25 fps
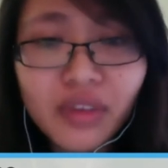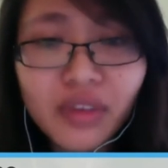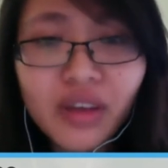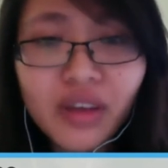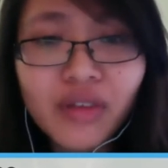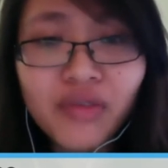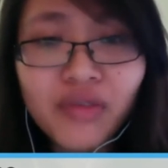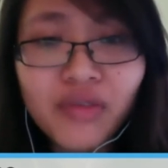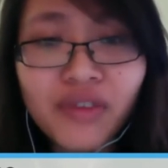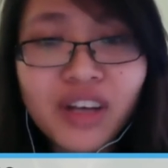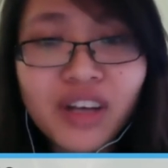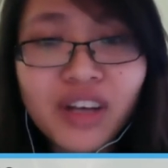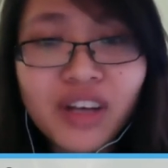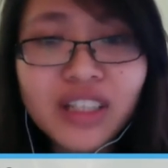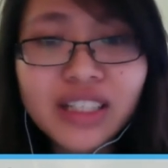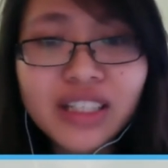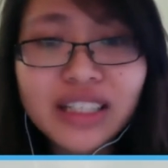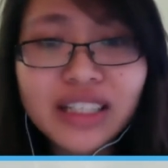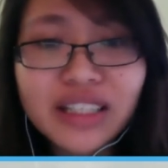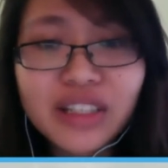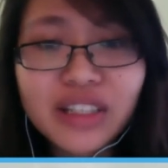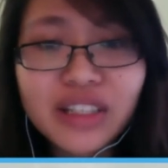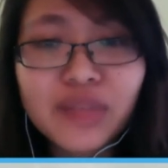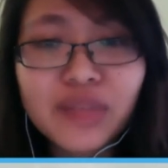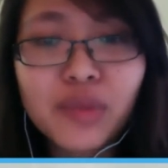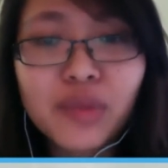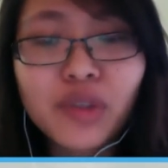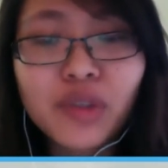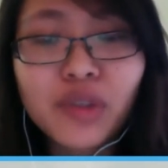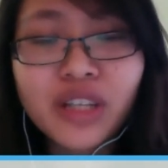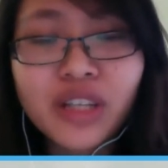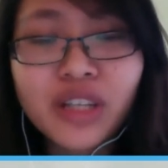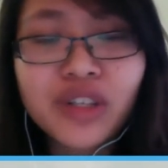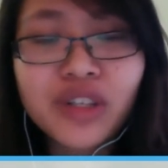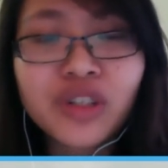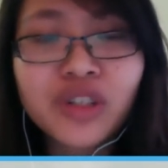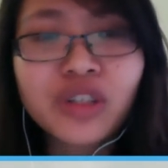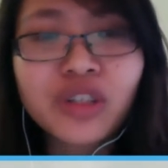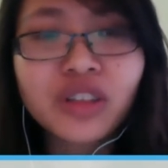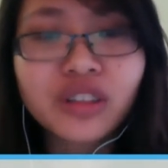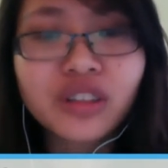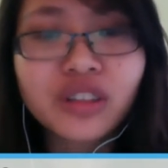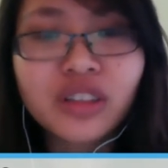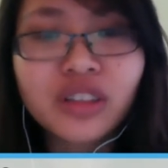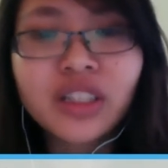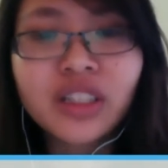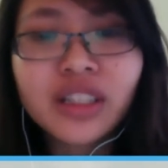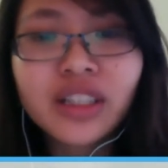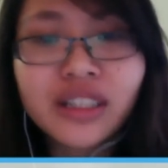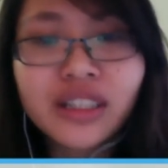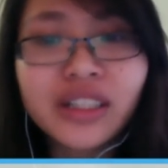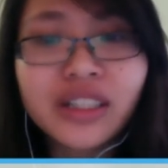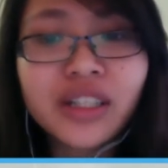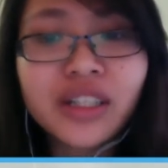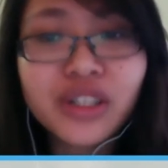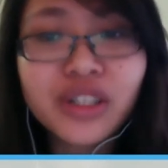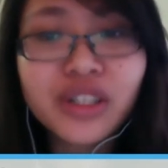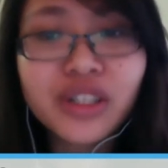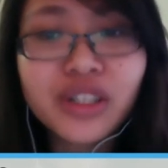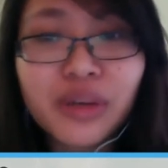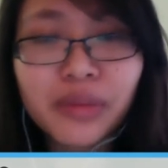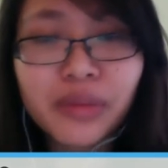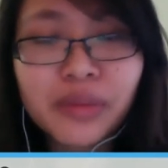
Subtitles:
Firstly is the potential leadership